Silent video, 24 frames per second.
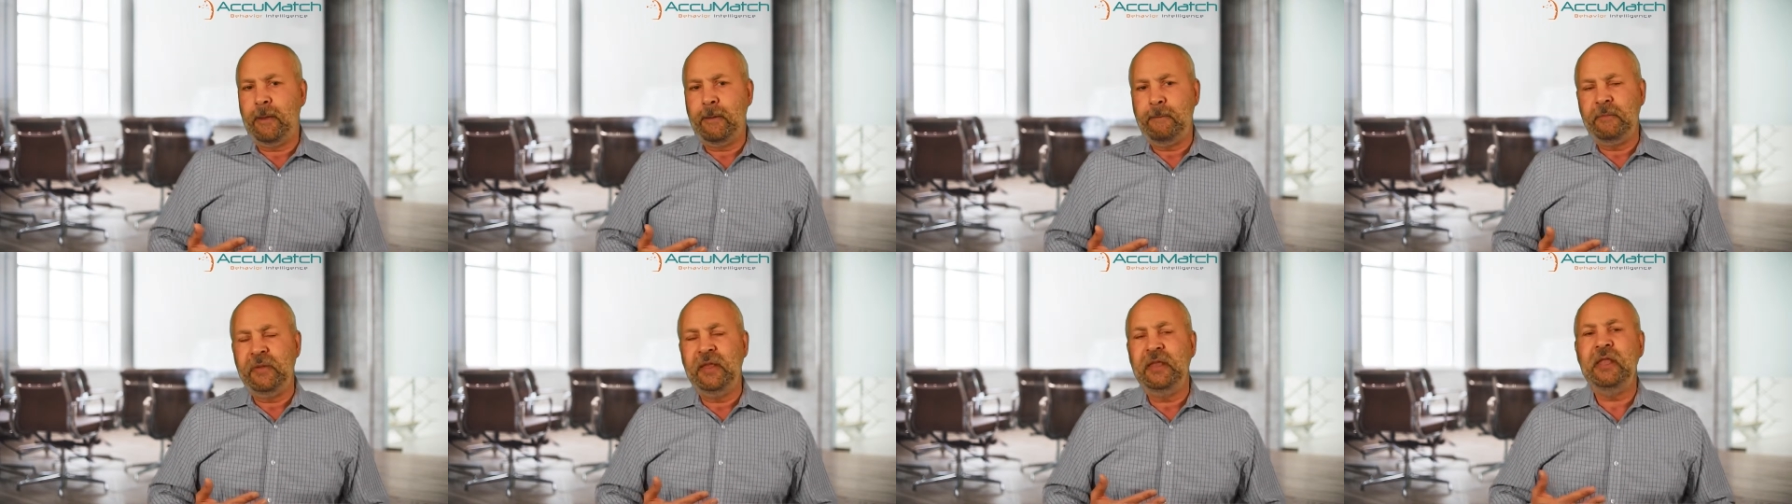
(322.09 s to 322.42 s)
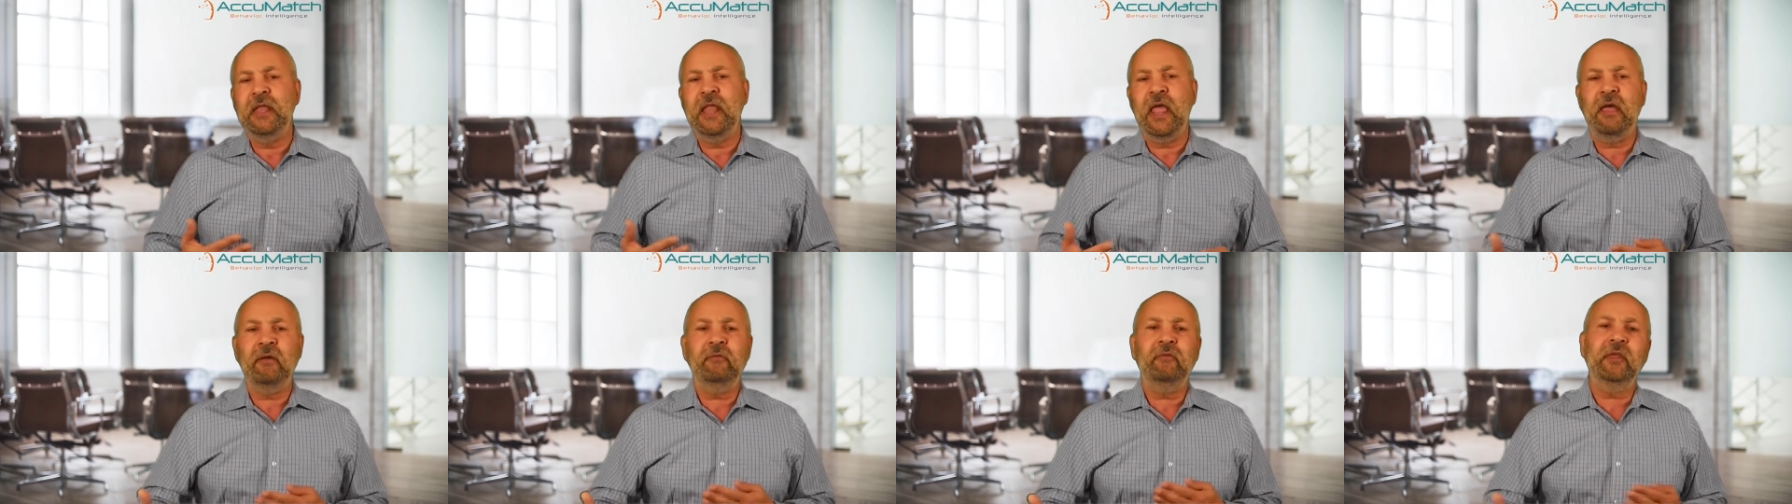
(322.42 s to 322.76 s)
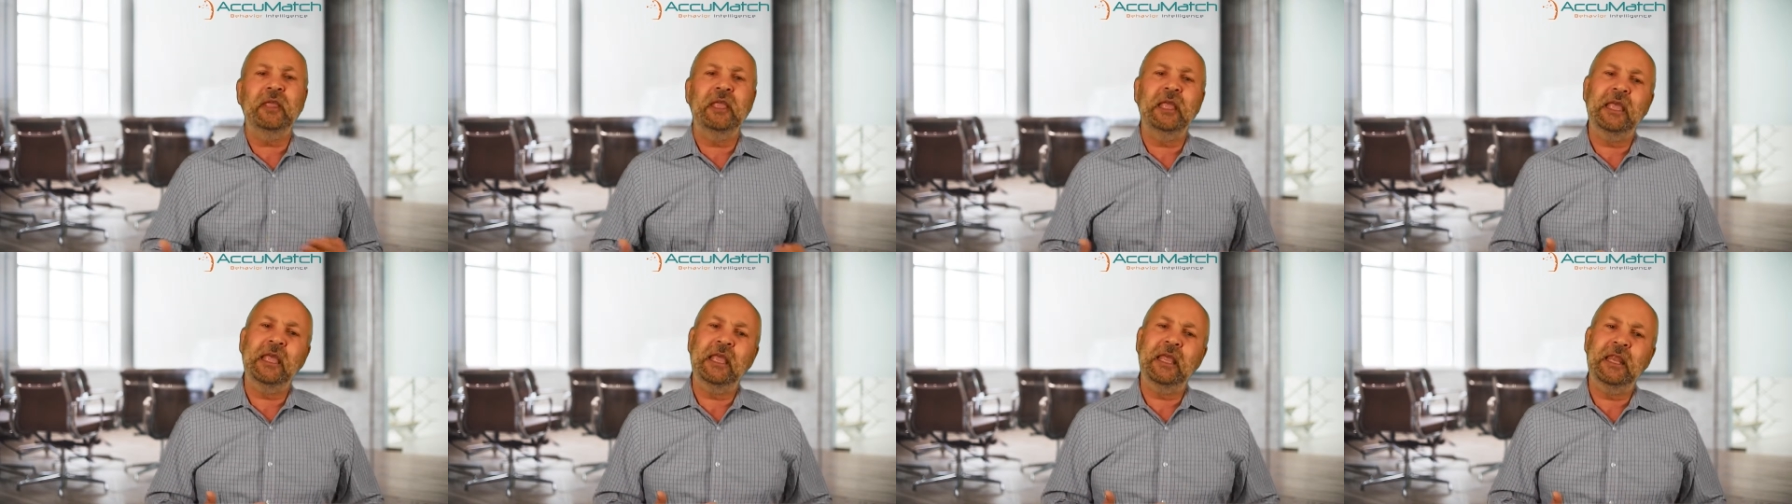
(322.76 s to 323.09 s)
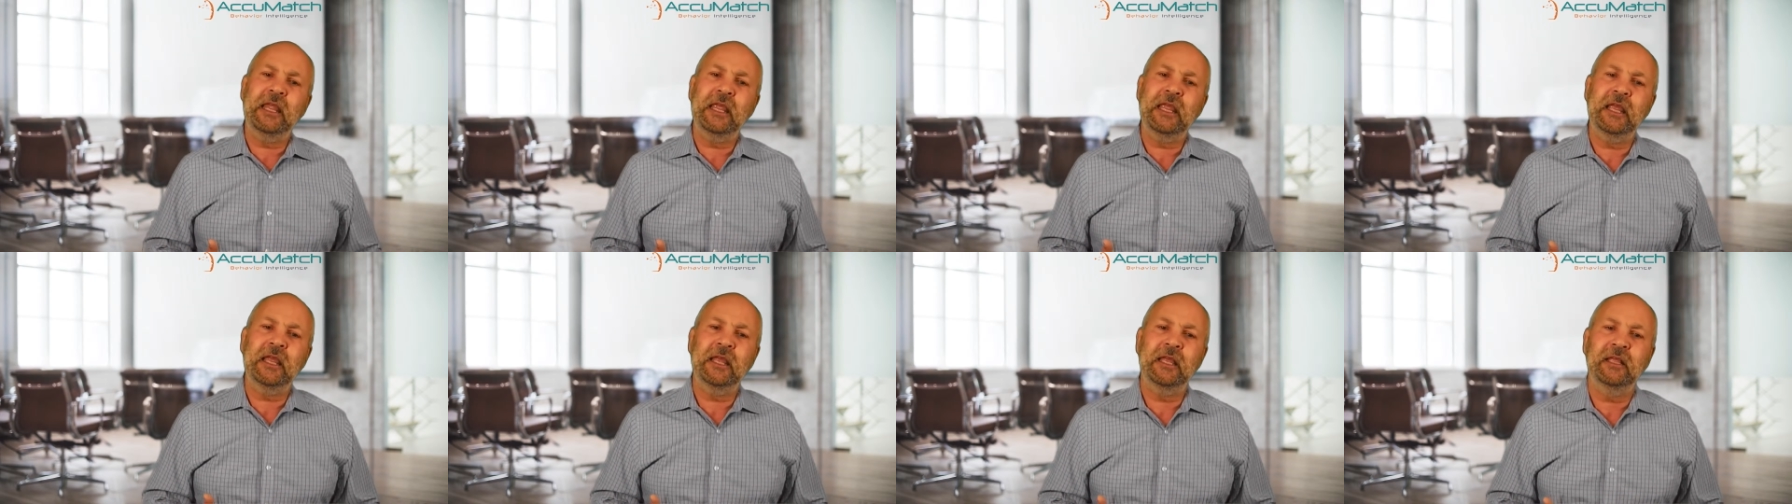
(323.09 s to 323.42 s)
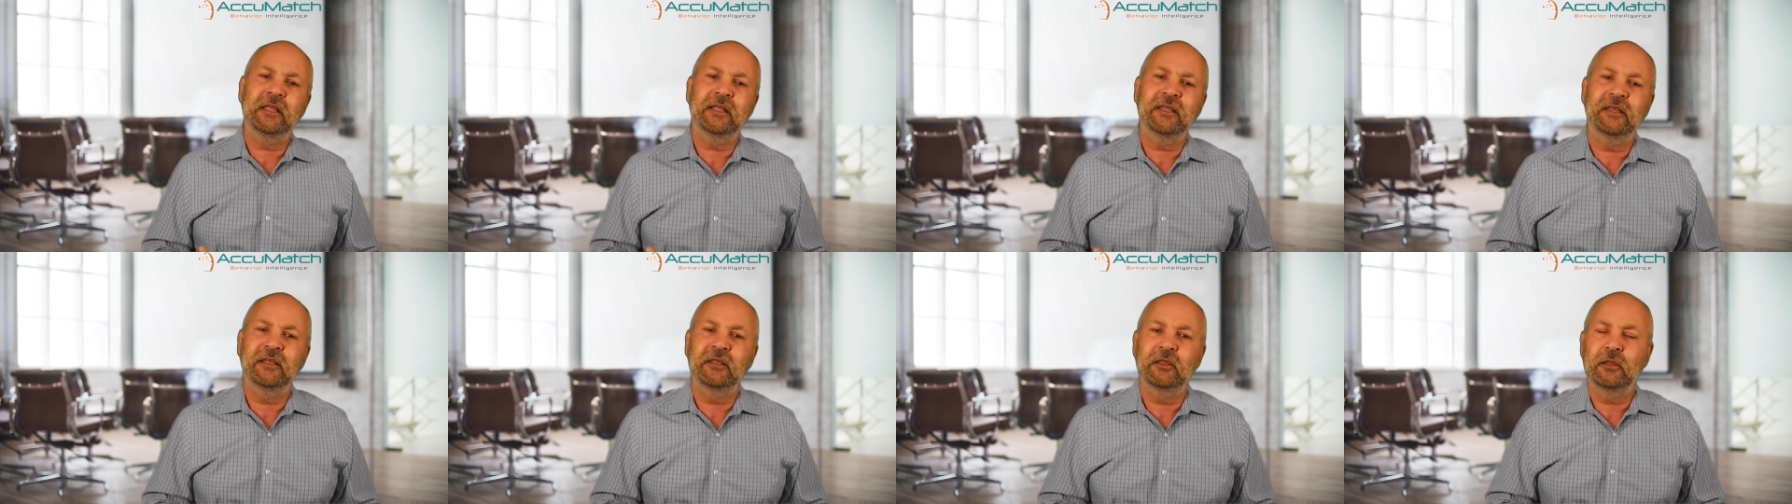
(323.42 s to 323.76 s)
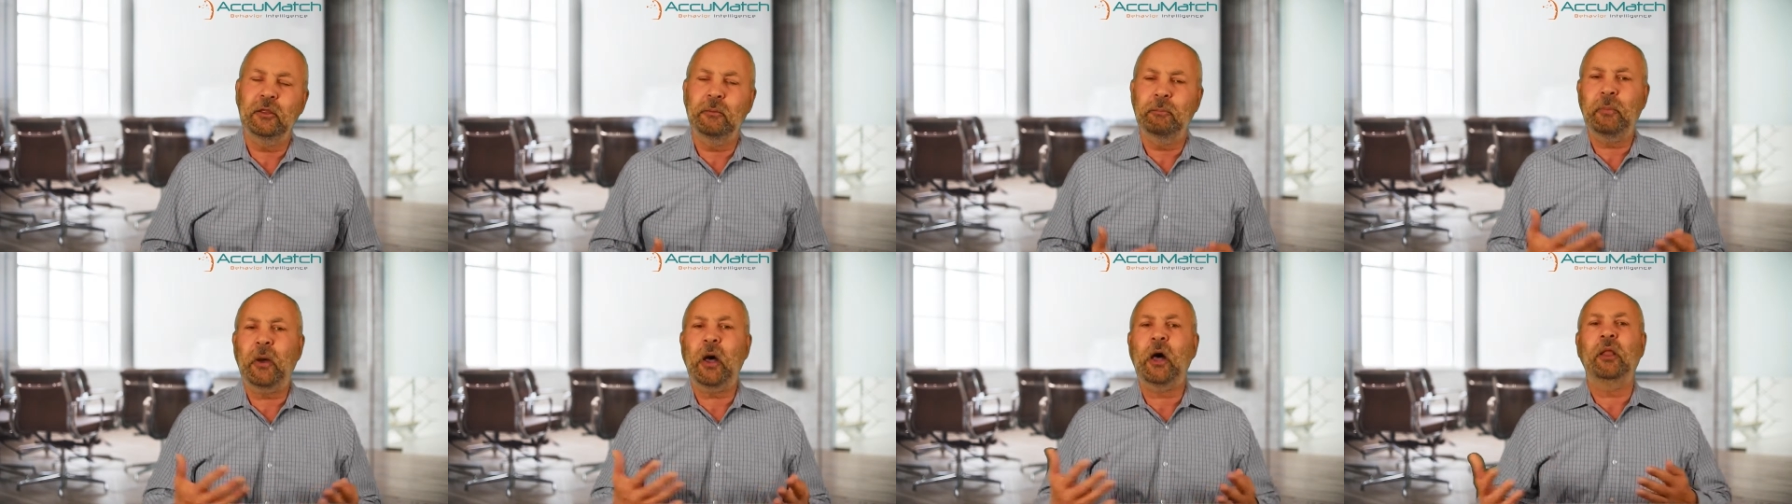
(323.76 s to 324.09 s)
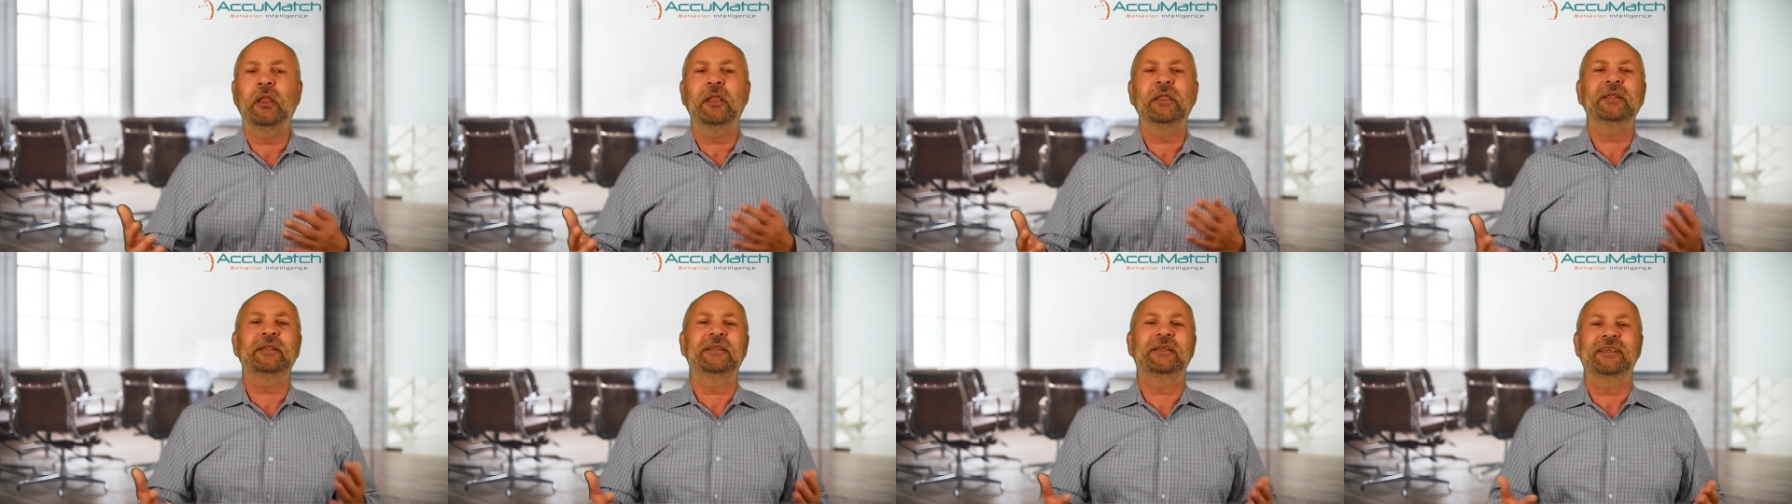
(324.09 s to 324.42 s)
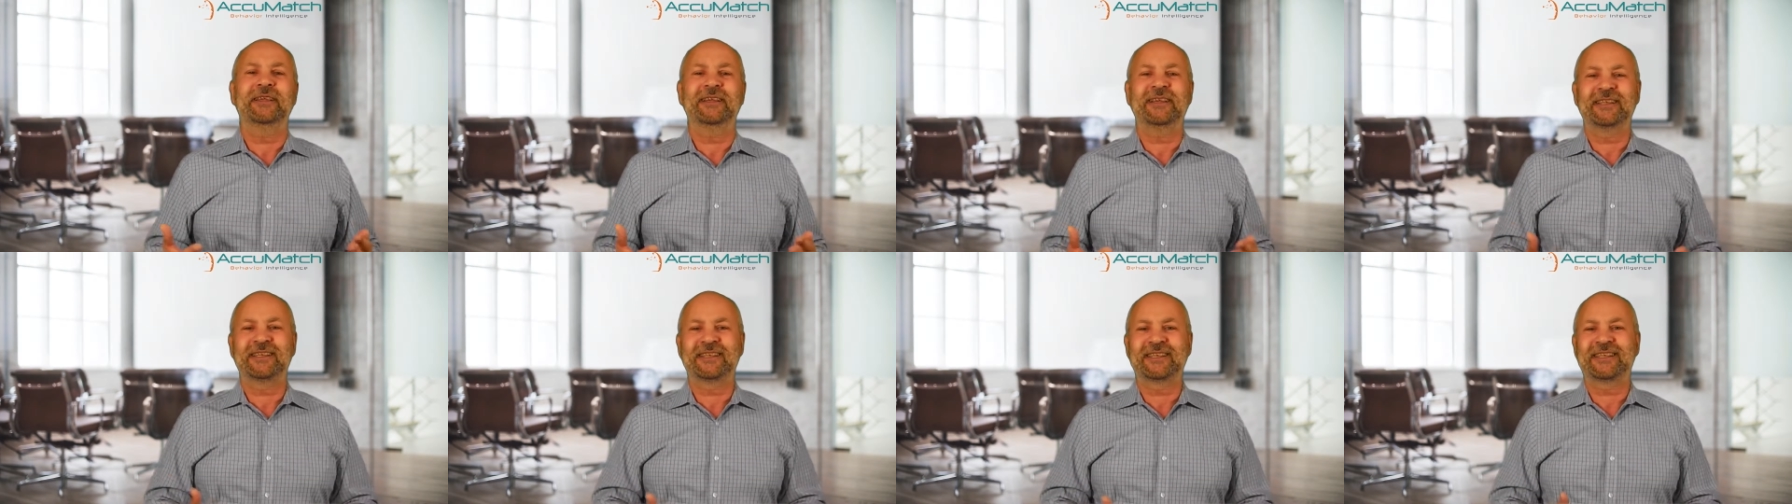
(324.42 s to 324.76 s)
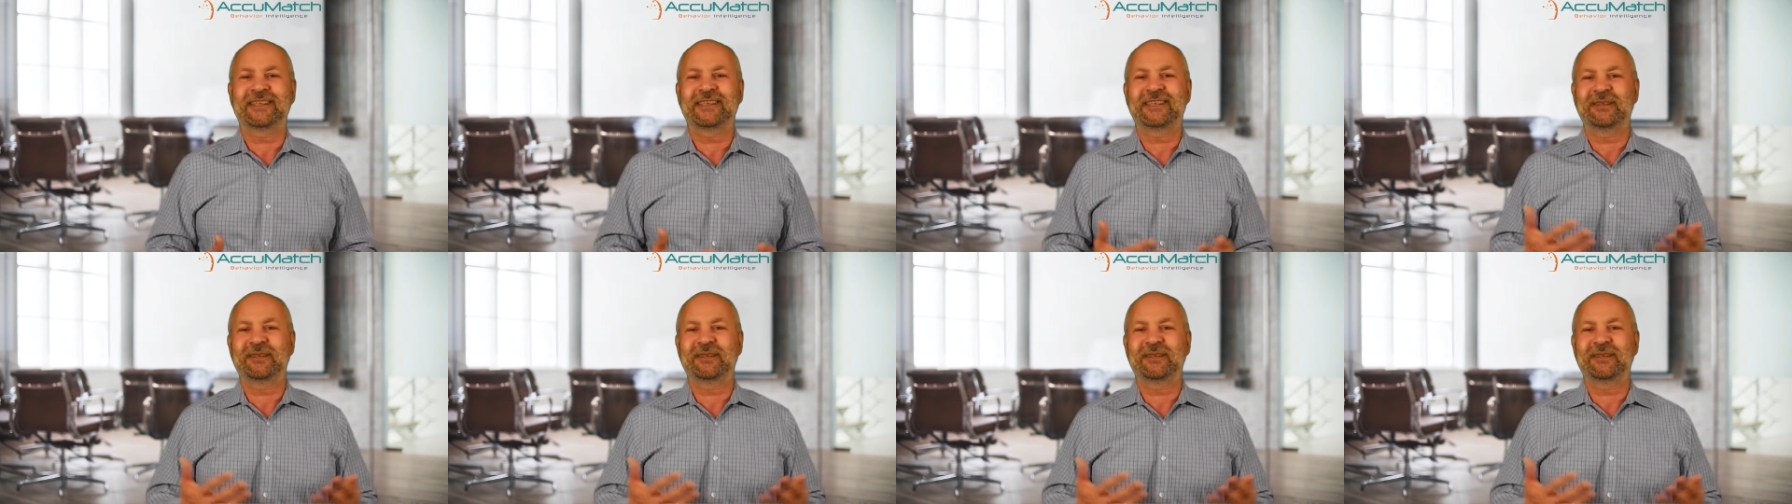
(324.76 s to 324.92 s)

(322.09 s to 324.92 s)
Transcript: navigating the politics,